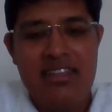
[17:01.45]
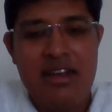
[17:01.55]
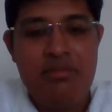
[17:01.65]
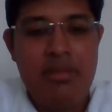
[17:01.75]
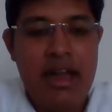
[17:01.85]

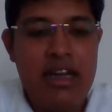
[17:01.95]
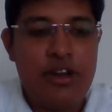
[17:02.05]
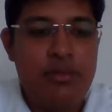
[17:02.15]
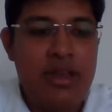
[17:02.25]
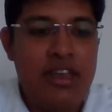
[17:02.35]
some
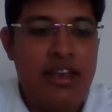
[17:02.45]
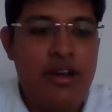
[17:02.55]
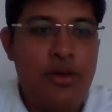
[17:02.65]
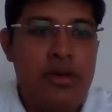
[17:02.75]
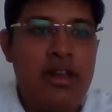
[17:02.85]
might be
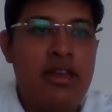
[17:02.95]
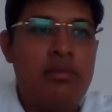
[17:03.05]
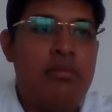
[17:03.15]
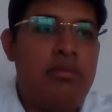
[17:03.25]
only